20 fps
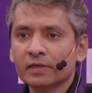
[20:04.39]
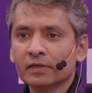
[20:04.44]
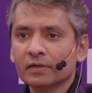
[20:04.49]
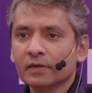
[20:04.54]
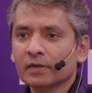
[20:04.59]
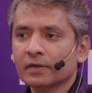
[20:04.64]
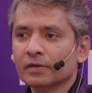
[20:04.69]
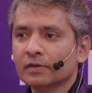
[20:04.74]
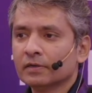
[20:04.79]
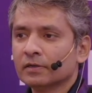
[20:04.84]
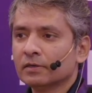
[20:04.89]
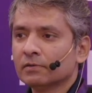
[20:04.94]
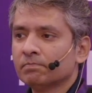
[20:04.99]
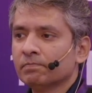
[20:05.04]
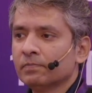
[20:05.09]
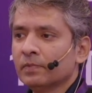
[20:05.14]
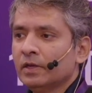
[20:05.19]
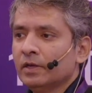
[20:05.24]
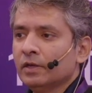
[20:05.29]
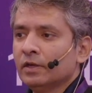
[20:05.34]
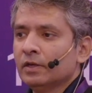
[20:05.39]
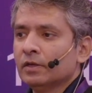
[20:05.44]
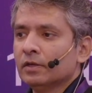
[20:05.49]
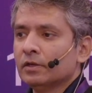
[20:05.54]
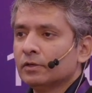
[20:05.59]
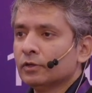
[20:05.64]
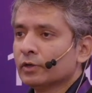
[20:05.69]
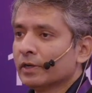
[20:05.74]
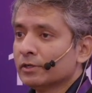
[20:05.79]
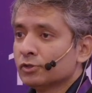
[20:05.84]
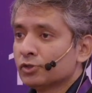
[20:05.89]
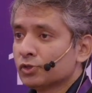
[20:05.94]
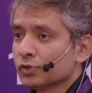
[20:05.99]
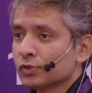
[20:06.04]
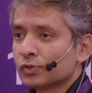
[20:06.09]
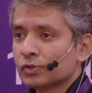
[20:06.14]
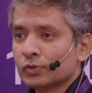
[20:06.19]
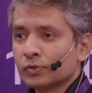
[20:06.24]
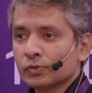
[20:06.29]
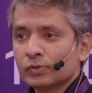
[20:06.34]
And you can choose
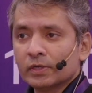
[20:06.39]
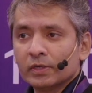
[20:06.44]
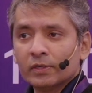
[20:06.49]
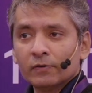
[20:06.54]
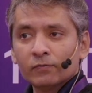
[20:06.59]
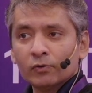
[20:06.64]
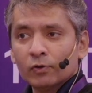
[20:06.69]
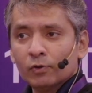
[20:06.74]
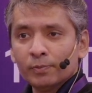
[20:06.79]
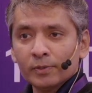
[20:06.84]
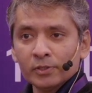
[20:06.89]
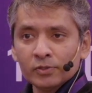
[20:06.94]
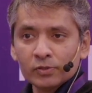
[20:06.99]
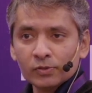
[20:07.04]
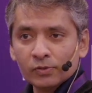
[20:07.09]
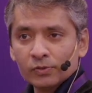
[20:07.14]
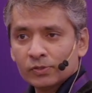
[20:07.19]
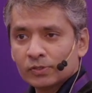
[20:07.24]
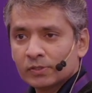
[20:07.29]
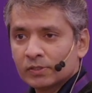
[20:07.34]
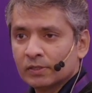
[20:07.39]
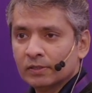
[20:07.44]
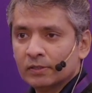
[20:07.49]
to use any of the open source